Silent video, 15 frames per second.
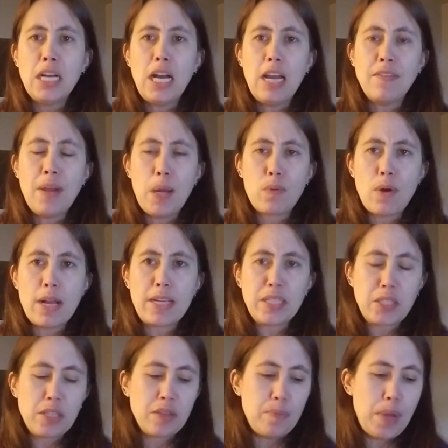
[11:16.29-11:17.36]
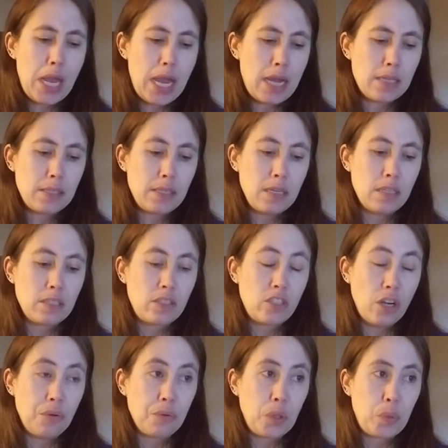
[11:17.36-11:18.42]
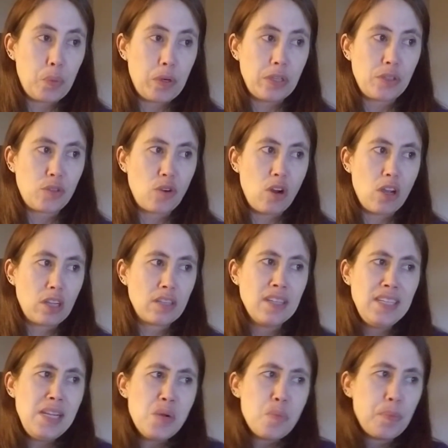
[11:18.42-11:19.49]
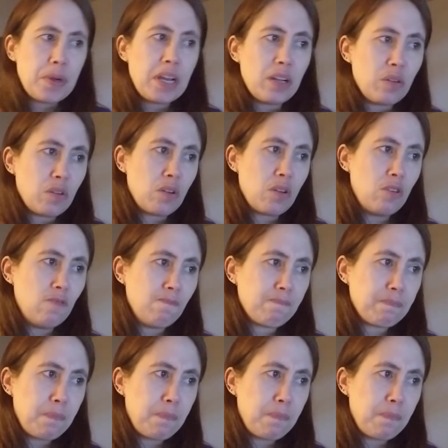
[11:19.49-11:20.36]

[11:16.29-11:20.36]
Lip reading: I've had Rockets in the past and it's generally pretty strong, but I don't know.